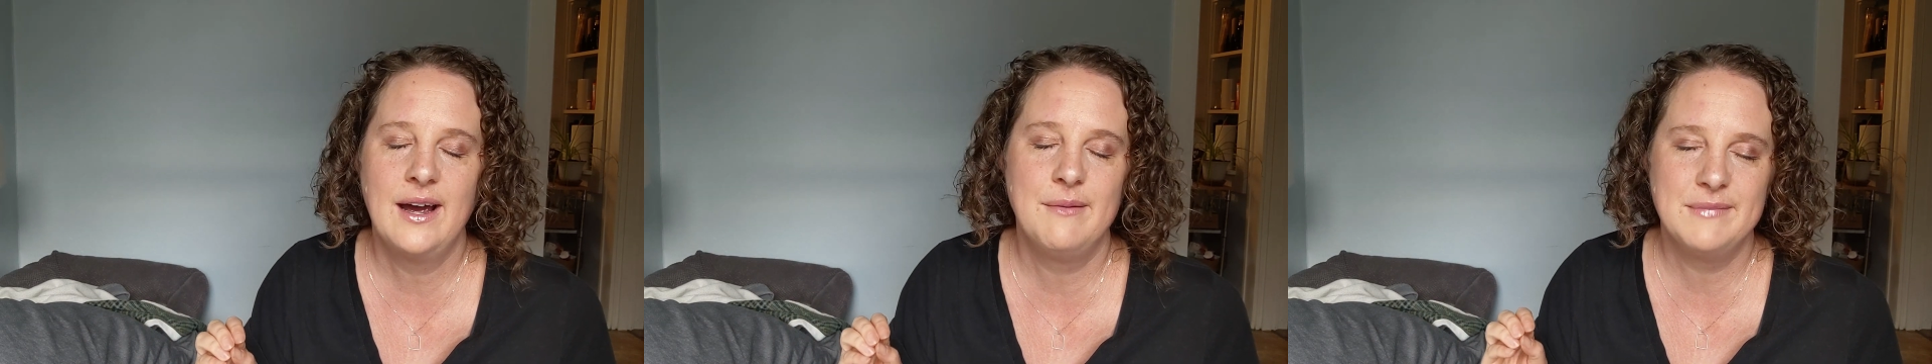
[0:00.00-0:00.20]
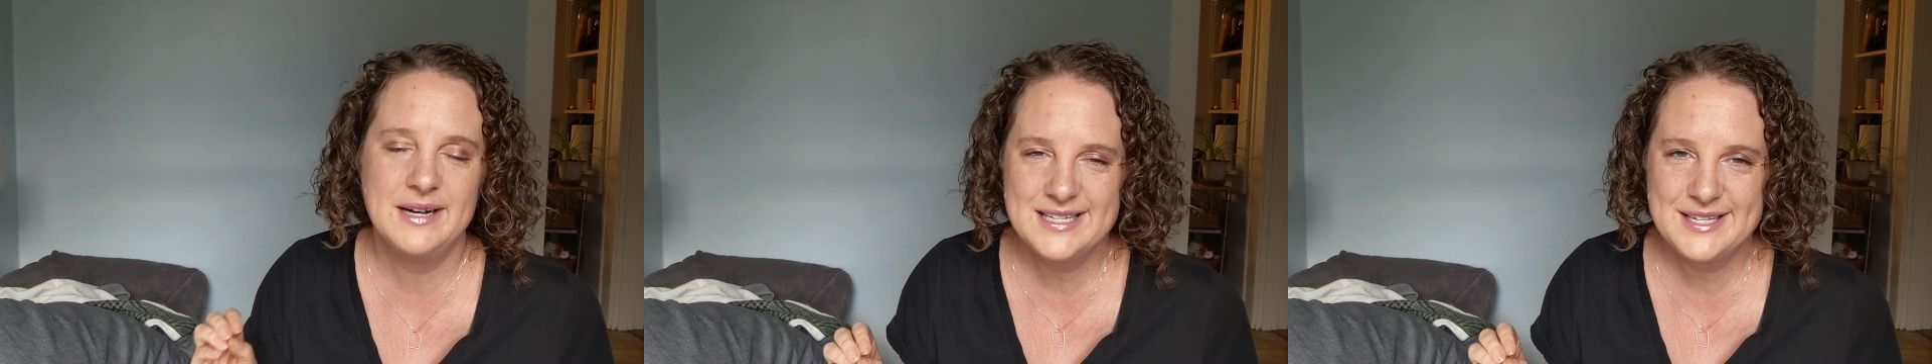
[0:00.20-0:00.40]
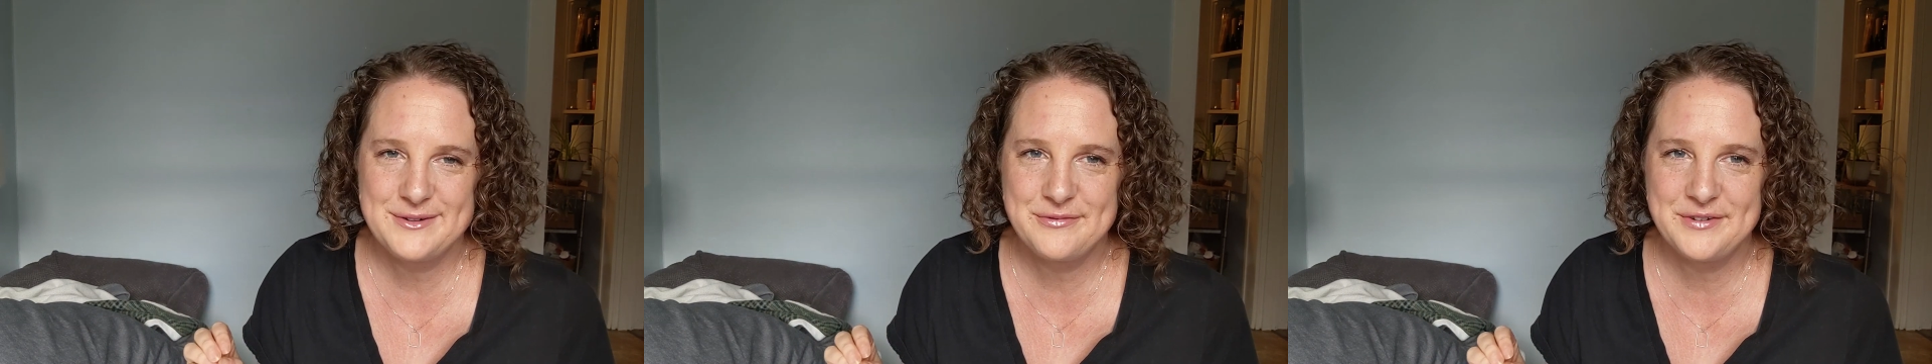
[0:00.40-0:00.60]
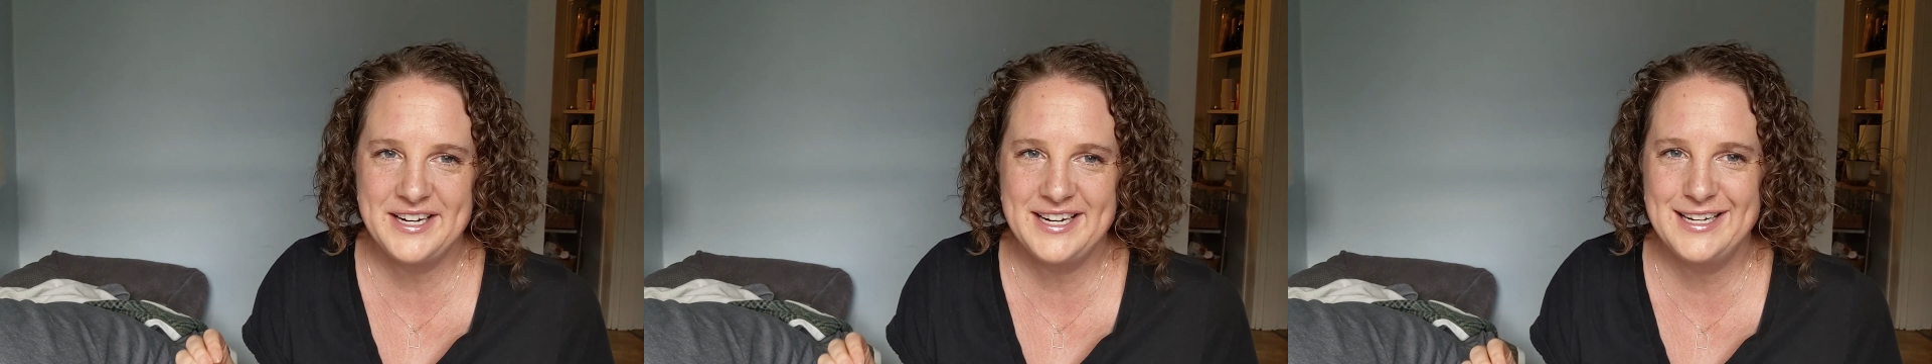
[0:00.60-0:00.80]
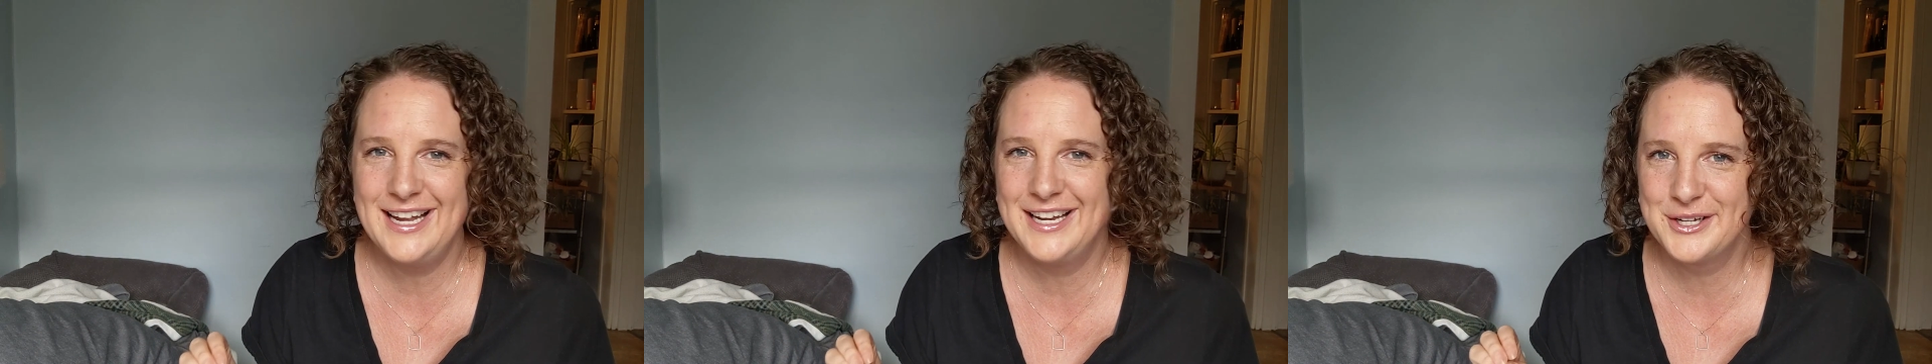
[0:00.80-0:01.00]
I must
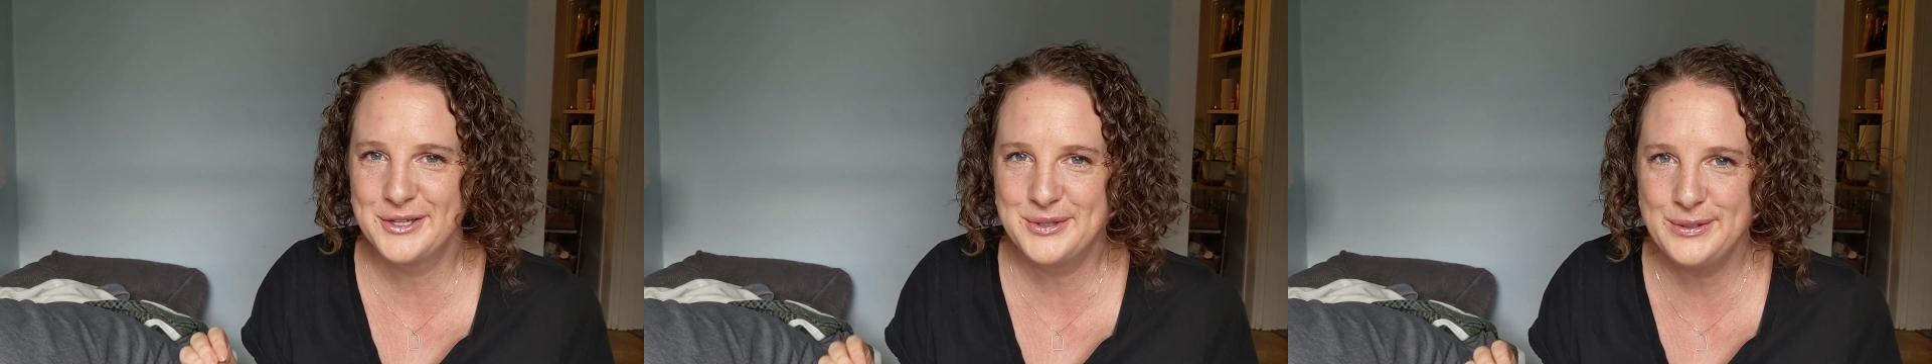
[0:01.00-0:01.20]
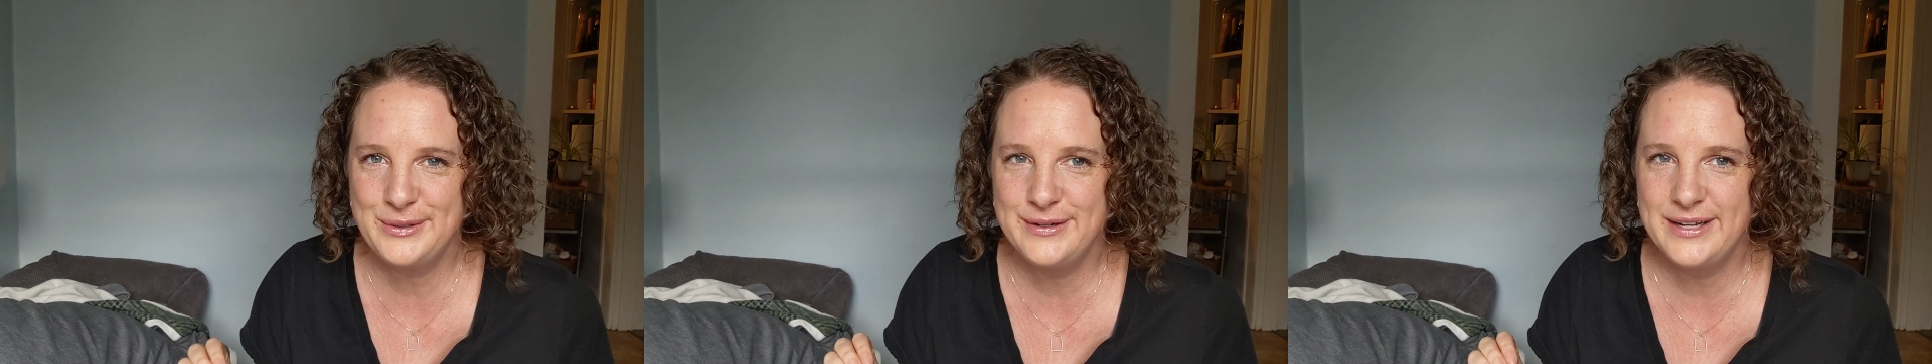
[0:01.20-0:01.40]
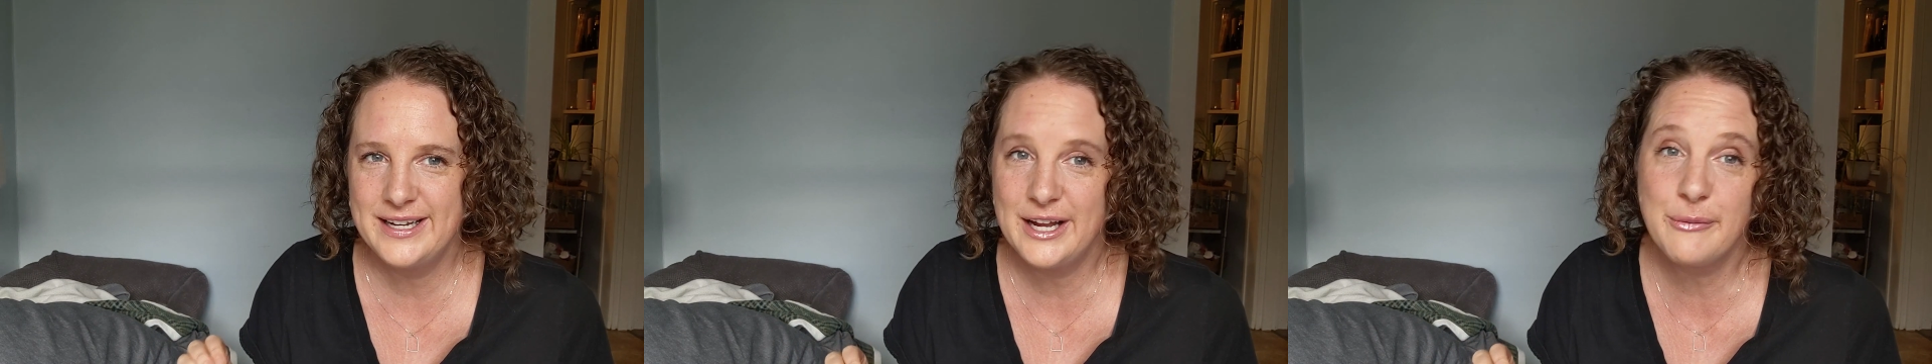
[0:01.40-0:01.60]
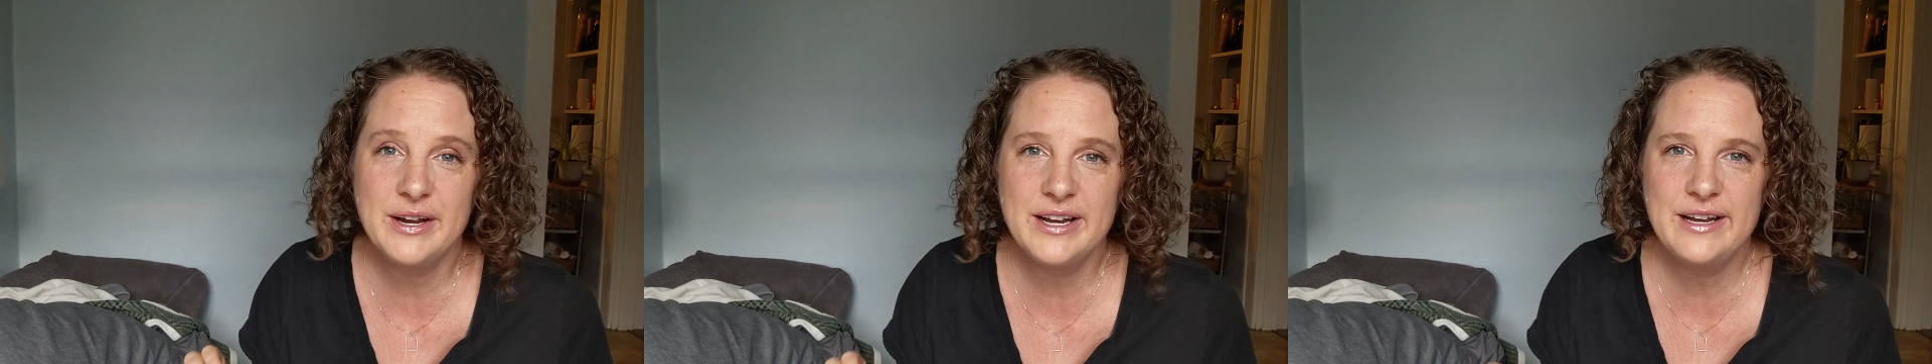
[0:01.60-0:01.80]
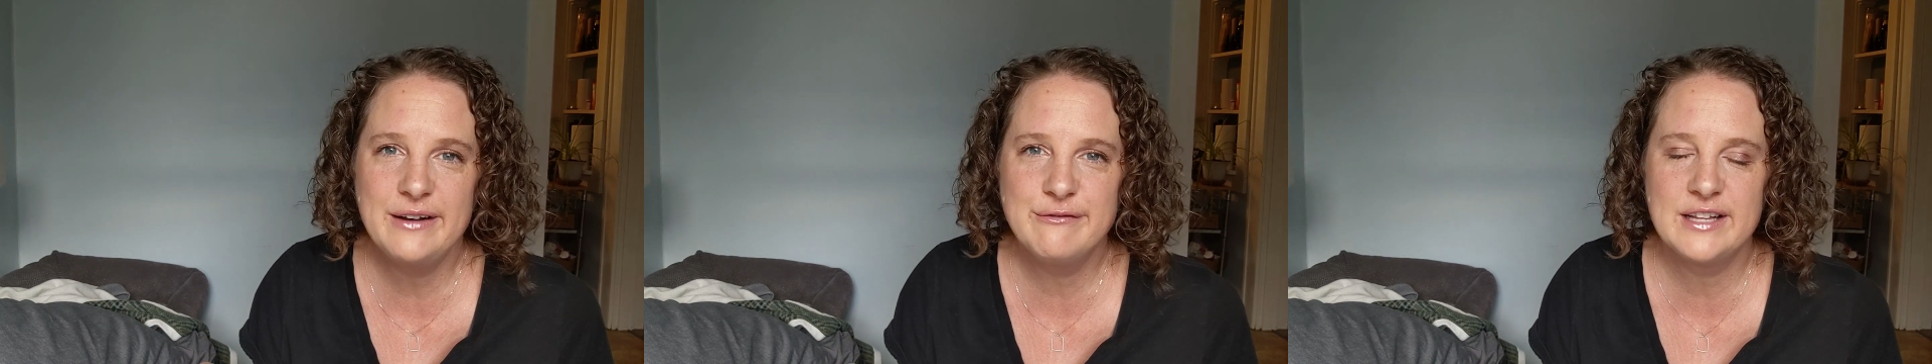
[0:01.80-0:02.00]
read and include in a
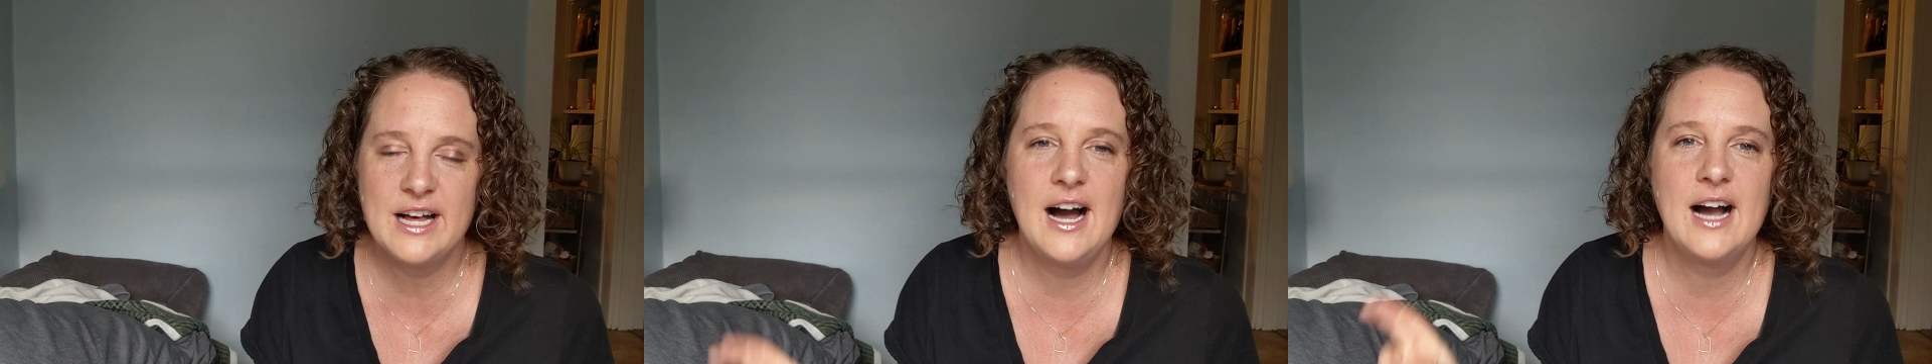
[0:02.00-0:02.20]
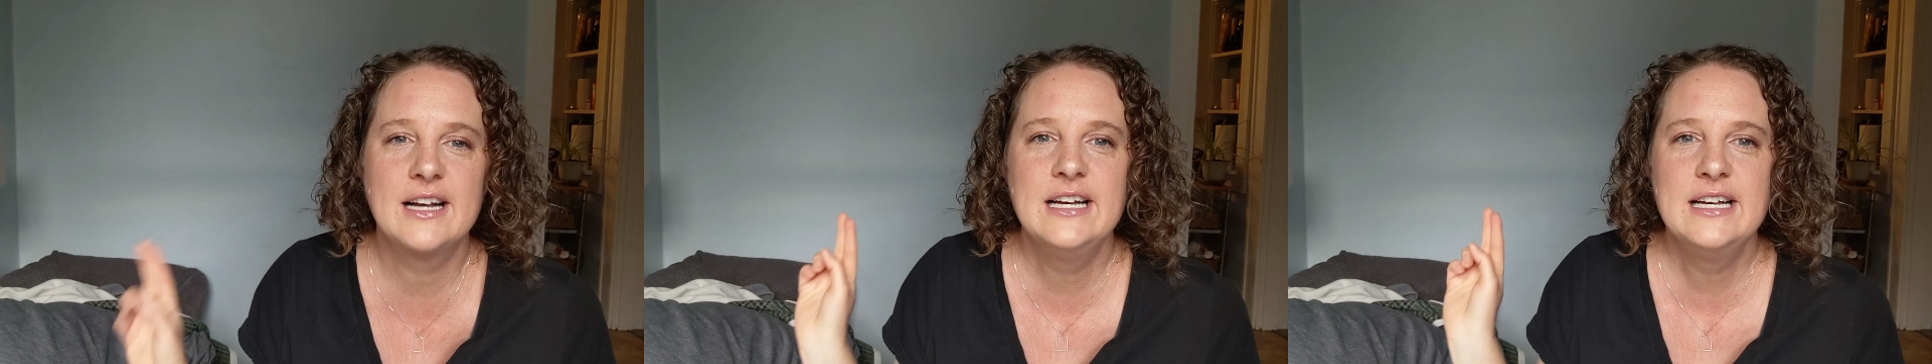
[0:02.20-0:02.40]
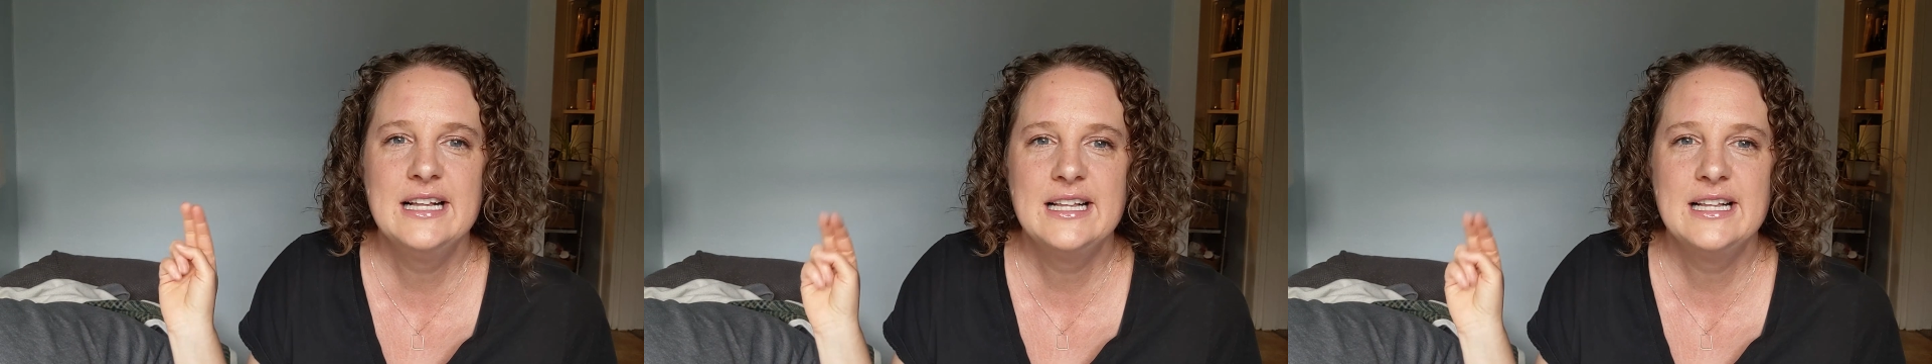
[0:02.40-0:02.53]
reading vlog,